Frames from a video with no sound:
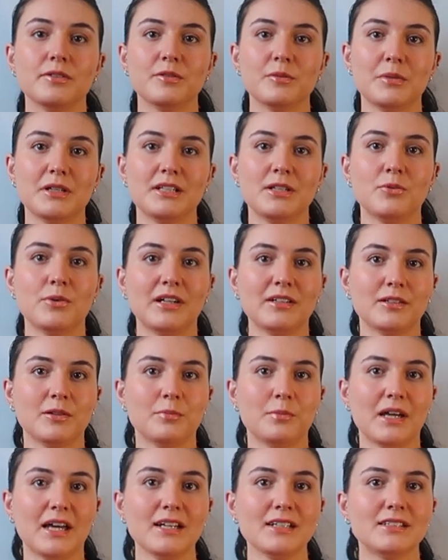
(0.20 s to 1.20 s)
everybody, welcome
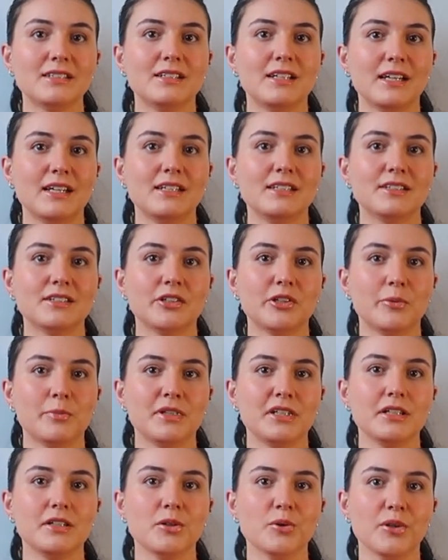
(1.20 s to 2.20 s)
back. Today is going to
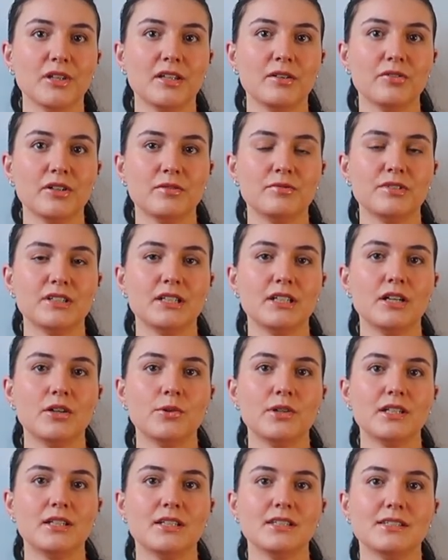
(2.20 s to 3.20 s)
be a really fun
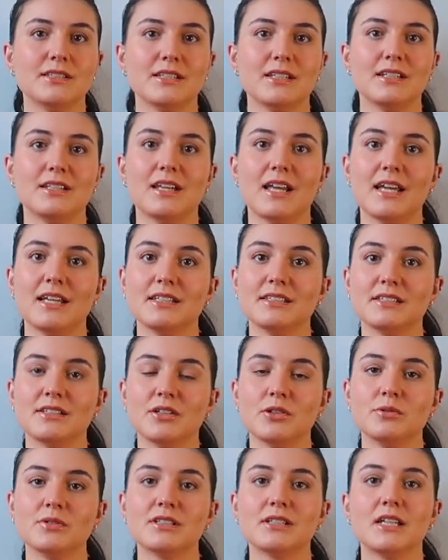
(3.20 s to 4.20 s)
video. It is an
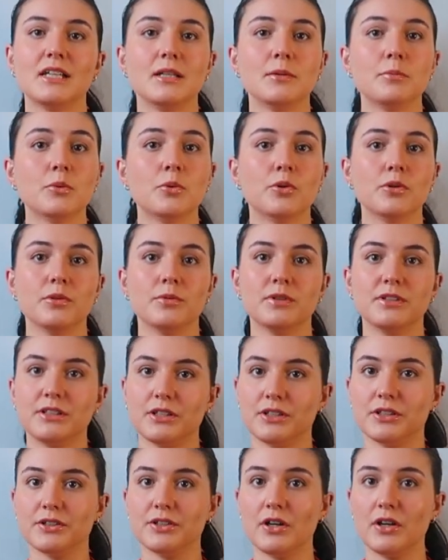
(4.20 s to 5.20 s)
ASOS keep or
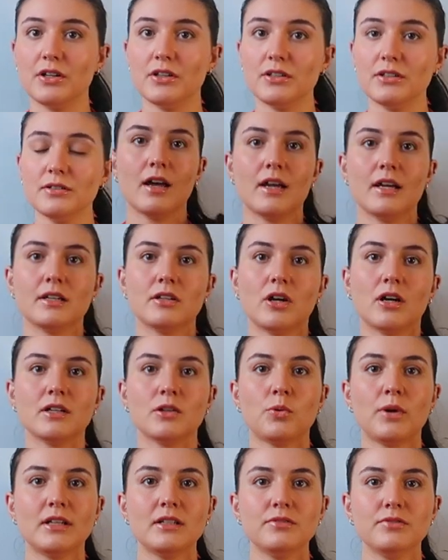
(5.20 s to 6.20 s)
return haul. I
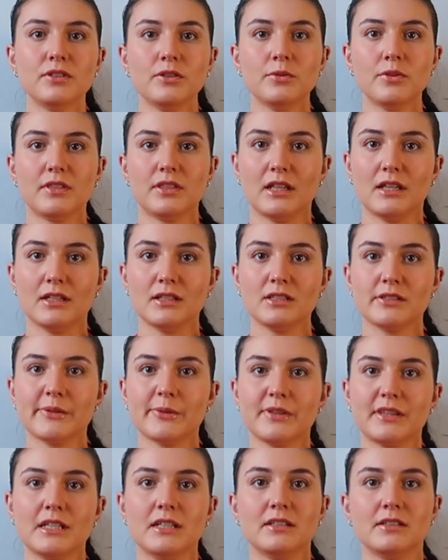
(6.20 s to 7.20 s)
got quite a few things
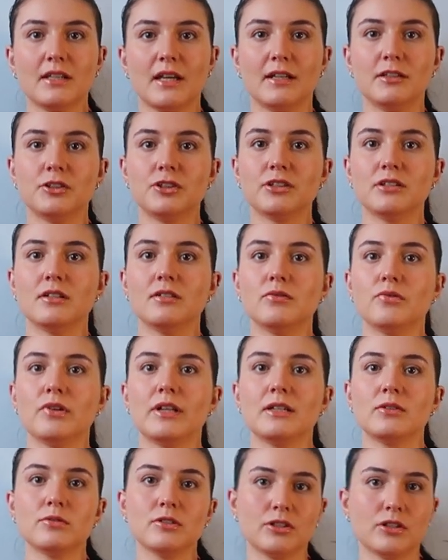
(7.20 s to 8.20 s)
with the intention of
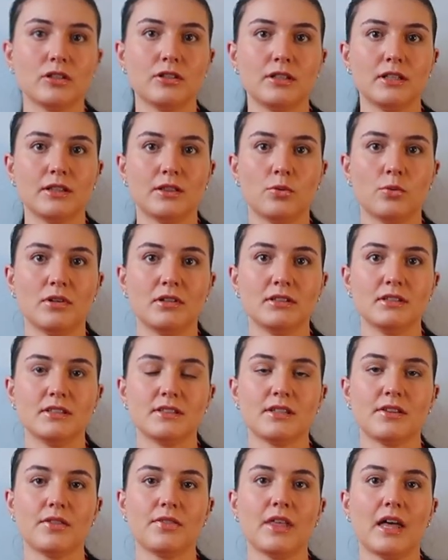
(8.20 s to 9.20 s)
like returning the
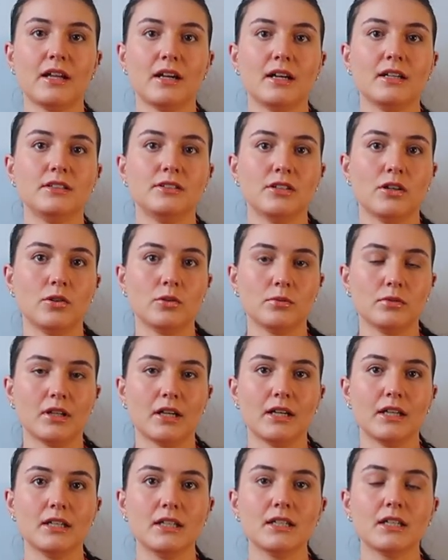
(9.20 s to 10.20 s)
ones that I don't
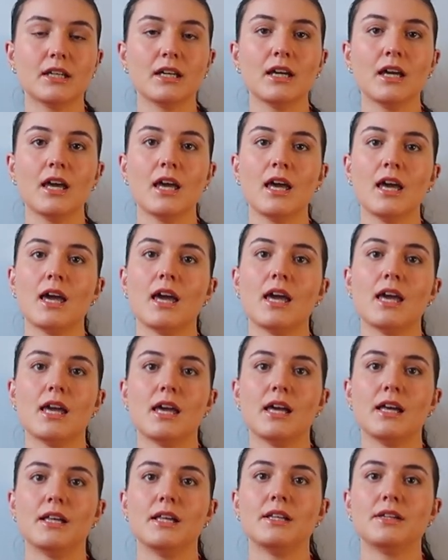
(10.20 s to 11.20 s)
like.
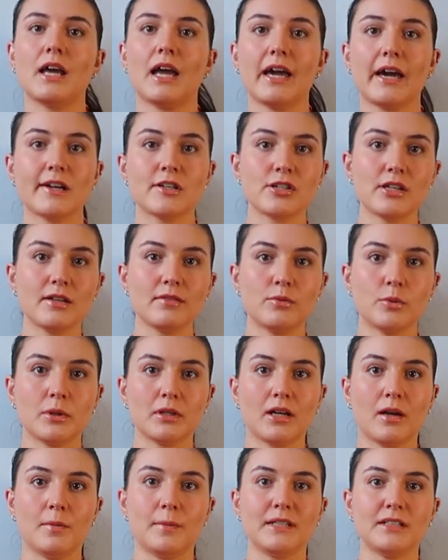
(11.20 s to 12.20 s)
And I actually have more
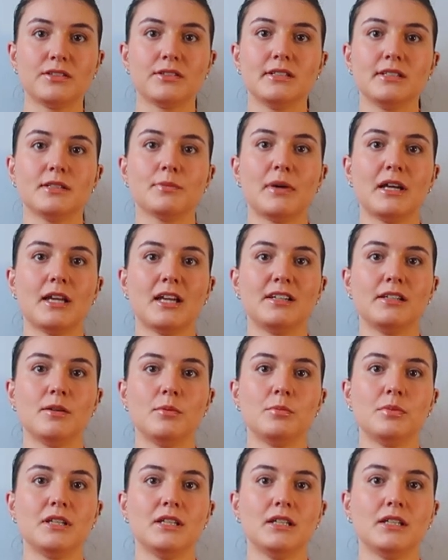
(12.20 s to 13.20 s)
coming, so this might end
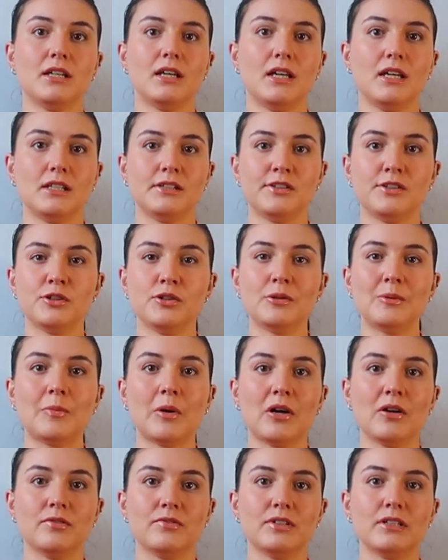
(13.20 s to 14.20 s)
up being a
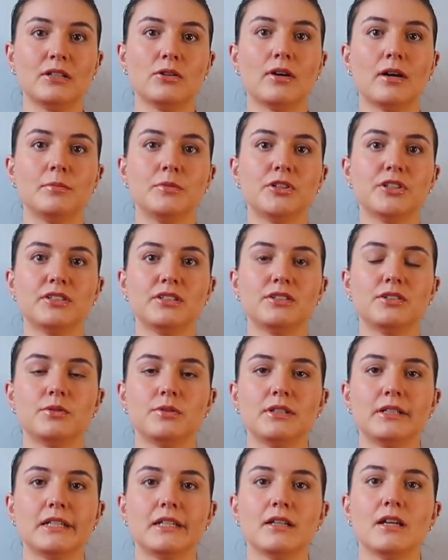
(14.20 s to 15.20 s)
two-part video. I'm just
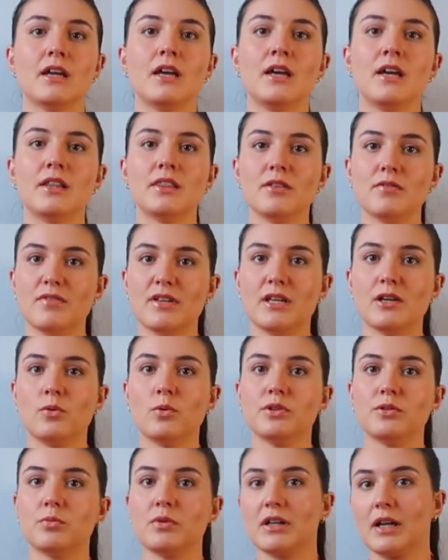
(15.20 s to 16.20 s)
doing the video
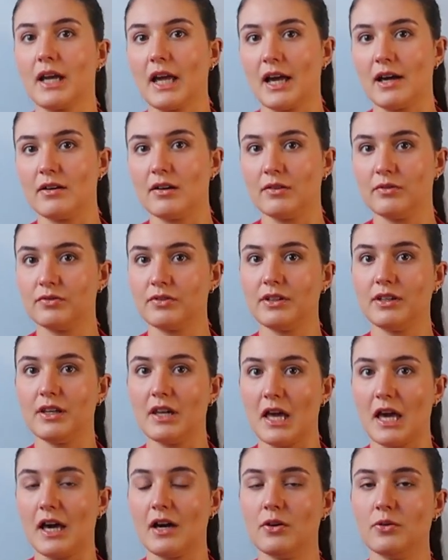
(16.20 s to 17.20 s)
with what I have
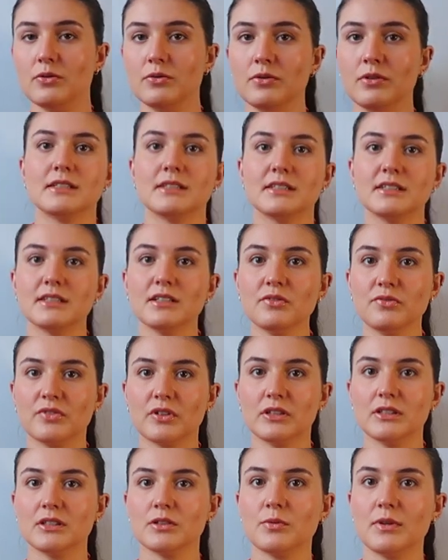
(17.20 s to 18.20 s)
now. This is the
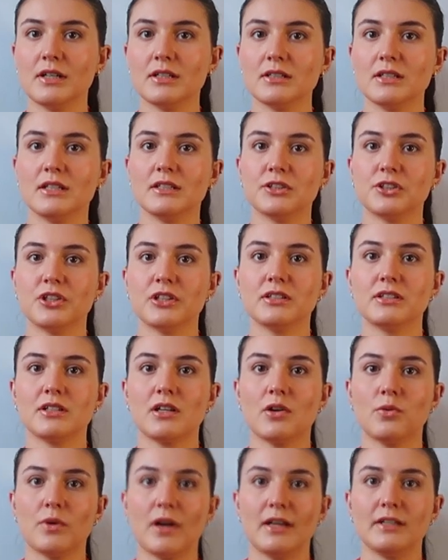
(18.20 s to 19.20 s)
first one. It's just
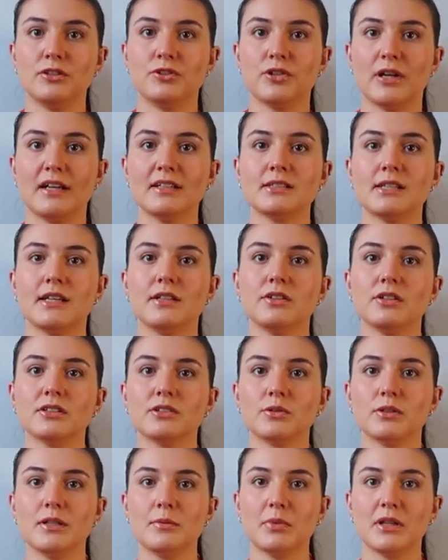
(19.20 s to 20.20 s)
a red dress. It
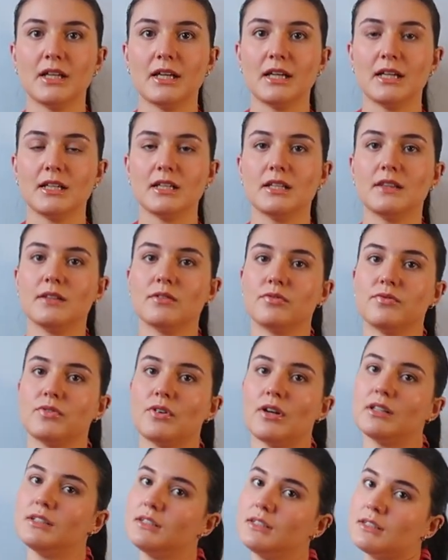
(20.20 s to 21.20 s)
looks really plain in the
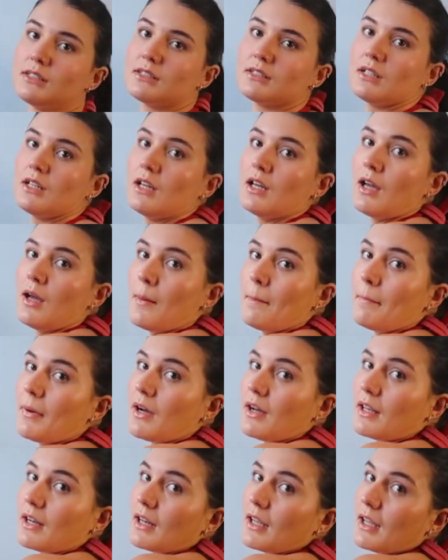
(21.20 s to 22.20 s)
front,
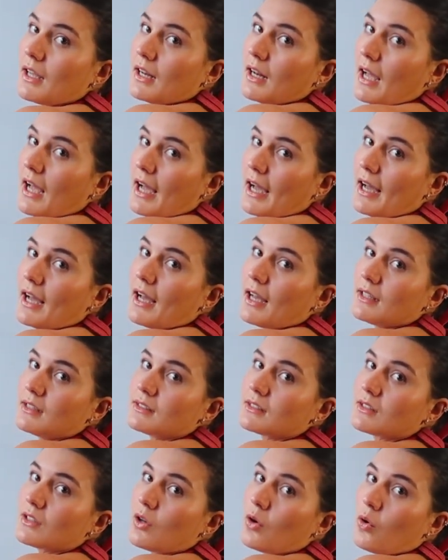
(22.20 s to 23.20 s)
but it
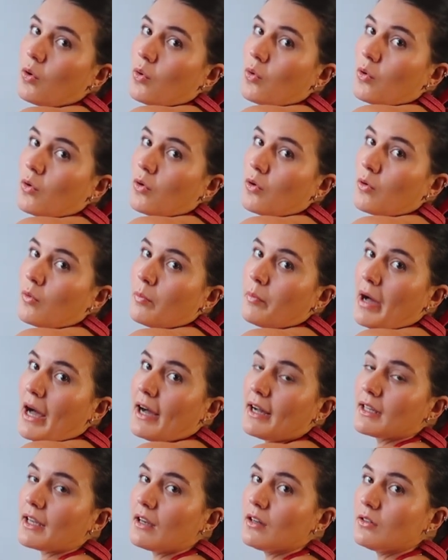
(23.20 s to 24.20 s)
has the whole
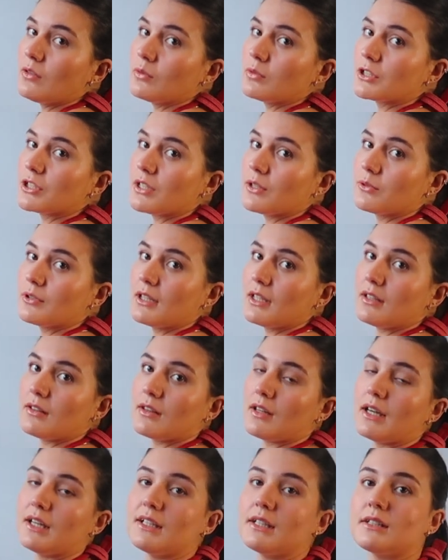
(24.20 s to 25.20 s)
back out, which I really
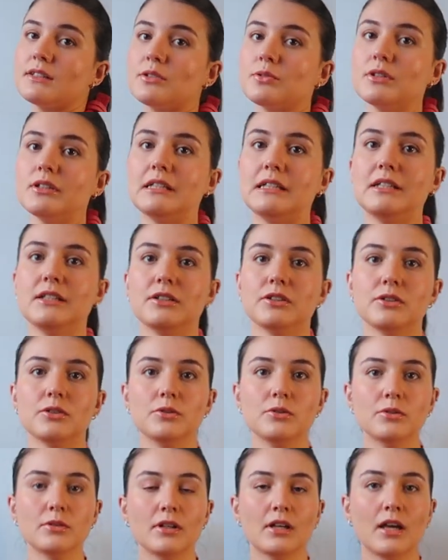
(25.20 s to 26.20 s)
like. It's really
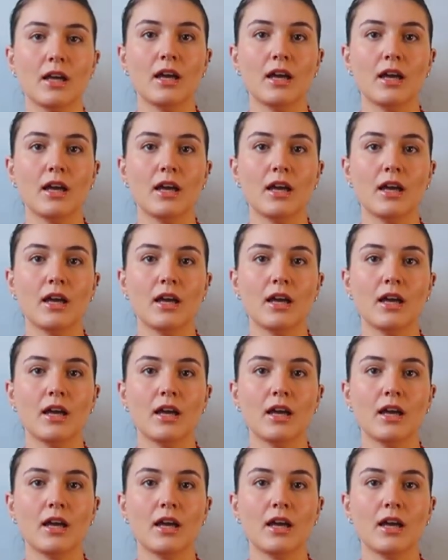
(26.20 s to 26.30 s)
cute.